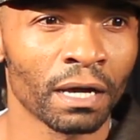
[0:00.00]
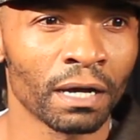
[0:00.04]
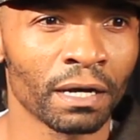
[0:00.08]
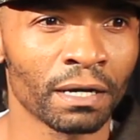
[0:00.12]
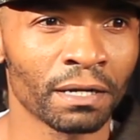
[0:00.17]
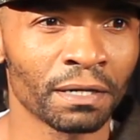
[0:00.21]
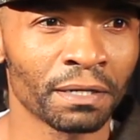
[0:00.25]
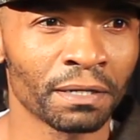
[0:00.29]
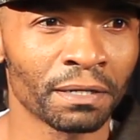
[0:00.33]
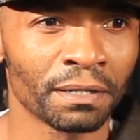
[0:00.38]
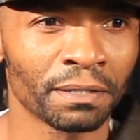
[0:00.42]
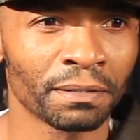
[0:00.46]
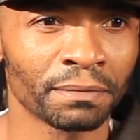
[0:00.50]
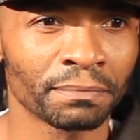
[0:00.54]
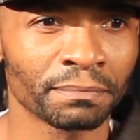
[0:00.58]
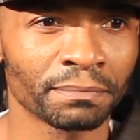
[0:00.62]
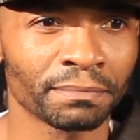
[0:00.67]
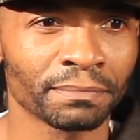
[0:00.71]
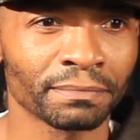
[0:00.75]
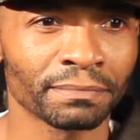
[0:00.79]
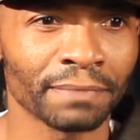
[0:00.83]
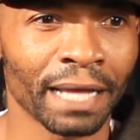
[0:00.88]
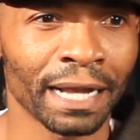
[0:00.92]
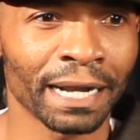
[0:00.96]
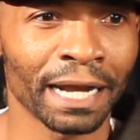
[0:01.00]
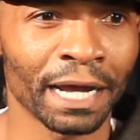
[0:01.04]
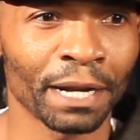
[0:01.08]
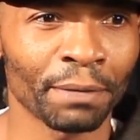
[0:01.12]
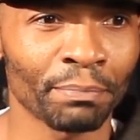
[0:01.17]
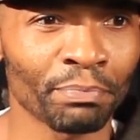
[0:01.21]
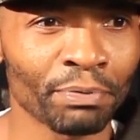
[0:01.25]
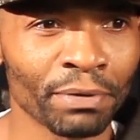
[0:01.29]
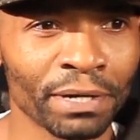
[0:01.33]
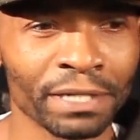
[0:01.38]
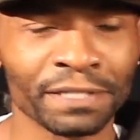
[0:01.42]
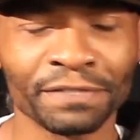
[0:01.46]
I got
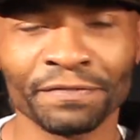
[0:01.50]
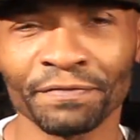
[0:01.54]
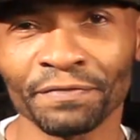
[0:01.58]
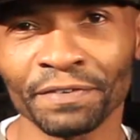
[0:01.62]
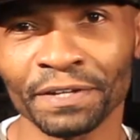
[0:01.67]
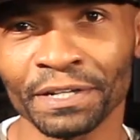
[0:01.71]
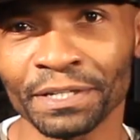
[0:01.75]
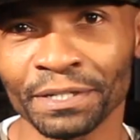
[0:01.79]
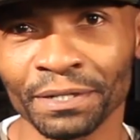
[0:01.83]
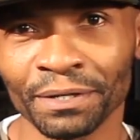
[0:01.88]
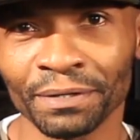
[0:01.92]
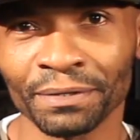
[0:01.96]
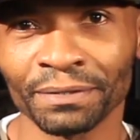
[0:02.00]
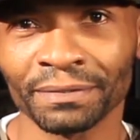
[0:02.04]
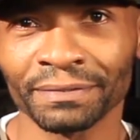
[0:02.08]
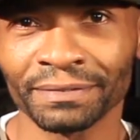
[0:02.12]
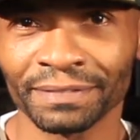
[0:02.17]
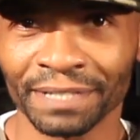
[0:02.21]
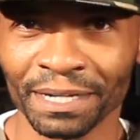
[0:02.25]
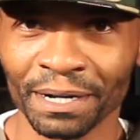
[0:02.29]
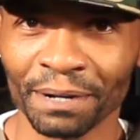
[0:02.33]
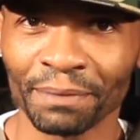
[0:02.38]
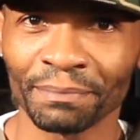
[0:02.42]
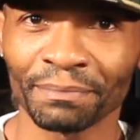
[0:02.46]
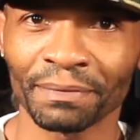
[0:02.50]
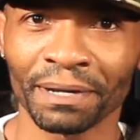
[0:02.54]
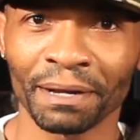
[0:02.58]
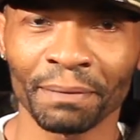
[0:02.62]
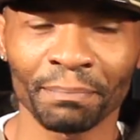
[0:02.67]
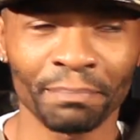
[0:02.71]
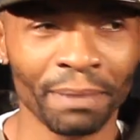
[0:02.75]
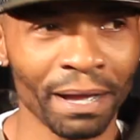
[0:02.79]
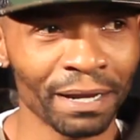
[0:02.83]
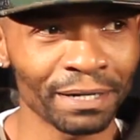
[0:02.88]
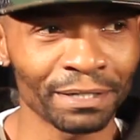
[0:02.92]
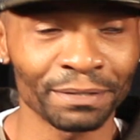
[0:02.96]
a prison video that I'm
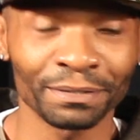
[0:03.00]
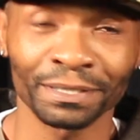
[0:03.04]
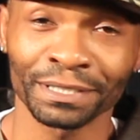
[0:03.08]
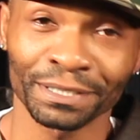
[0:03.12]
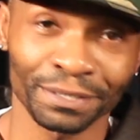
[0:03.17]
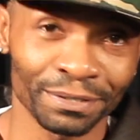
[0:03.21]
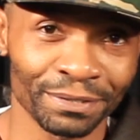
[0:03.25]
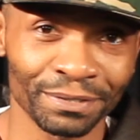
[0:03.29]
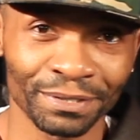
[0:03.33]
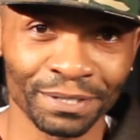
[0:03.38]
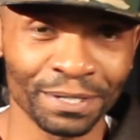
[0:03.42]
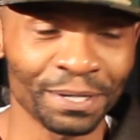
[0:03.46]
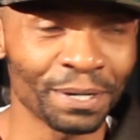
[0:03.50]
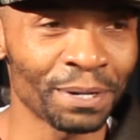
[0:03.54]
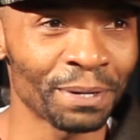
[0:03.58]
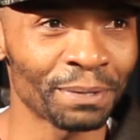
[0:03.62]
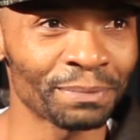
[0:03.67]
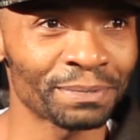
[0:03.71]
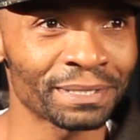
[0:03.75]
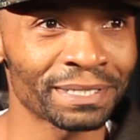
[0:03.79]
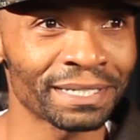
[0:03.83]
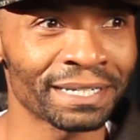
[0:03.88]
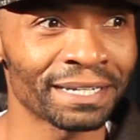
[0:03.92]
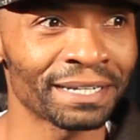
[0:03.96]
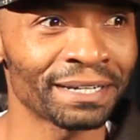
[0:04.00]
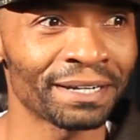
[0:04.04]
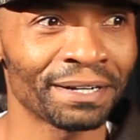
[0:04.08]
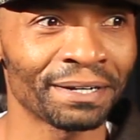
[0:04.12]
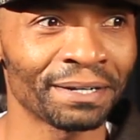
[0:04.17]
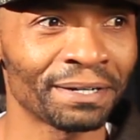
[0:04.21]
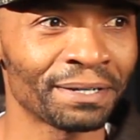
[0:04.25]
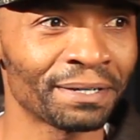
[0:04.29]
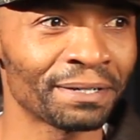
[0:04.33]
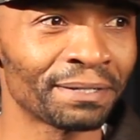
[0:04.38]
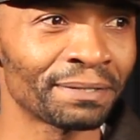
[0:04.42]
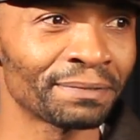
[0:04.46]
about to shoot, you know what I'm
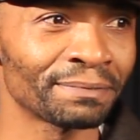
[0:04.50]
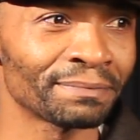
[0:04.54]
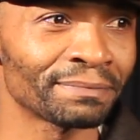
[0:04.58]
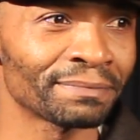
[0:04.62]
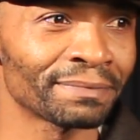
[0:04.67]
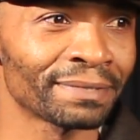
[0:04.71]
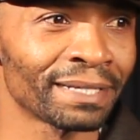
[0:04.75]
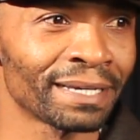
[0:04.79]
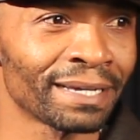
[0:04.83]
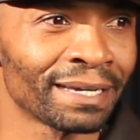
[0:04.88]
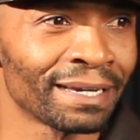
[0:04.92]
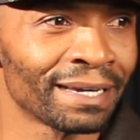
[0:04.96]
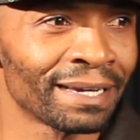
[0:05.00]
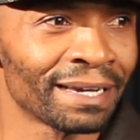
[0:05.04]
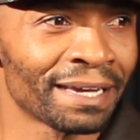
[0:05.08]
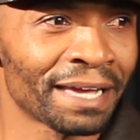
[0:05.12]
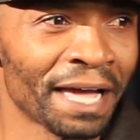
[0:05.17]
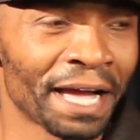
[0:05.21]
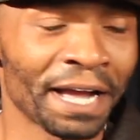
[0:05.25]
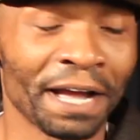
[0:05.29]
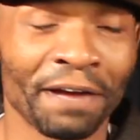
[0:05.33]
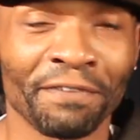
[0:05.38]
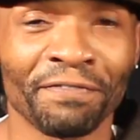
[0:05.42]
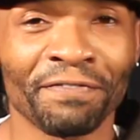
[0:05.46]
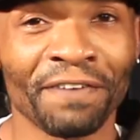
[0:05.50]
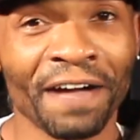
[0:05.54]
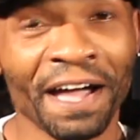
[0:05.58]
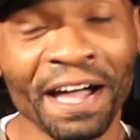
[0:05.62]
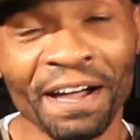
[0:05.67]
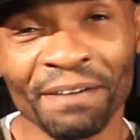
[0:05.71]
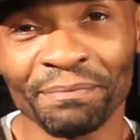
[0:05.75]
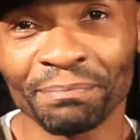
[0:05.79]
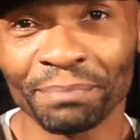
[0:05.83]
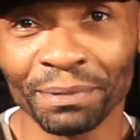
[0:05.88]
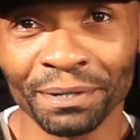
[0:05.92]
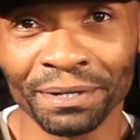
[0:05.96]
saying? I got
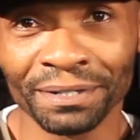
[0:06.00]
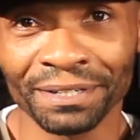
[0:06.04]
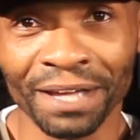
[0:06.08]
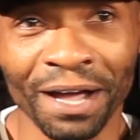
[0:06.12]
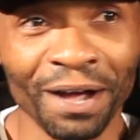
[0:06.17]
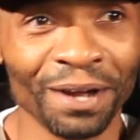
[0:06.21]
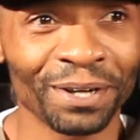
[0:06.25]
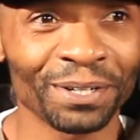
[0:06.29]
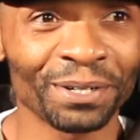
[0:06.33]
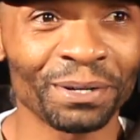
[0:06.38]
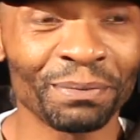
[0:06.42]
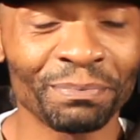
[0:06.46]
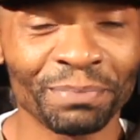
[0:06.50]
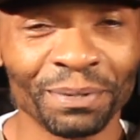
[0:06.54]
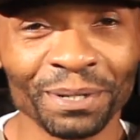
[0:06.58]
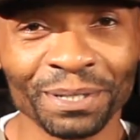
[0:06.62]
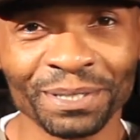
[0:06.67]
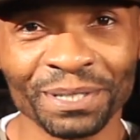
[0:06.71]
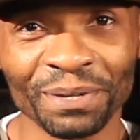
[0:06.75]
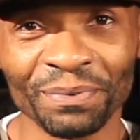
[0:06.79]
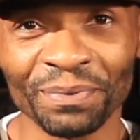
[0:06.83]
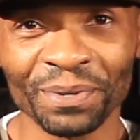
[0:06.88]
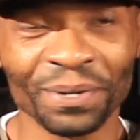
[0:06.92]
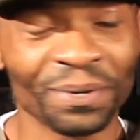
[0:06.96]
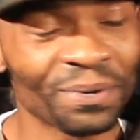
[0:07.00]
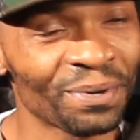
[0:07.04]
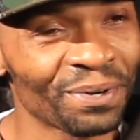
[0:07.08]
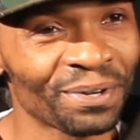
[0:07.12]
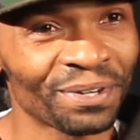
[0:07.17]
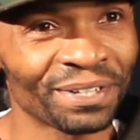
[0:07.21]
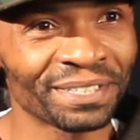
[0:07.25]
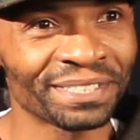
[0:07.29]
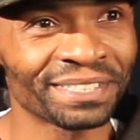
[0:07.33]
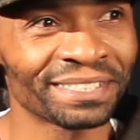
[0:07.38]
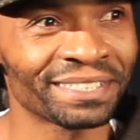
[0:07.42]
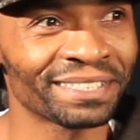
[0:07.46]
5 audio books I'm
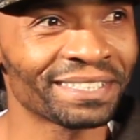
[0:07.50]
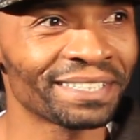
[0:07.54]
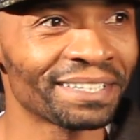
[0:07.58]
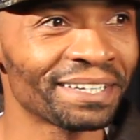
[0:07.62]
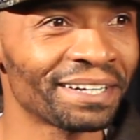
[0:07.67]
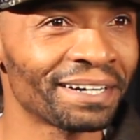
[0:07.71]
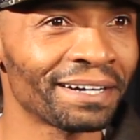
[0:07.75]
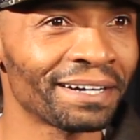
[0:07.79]
recording.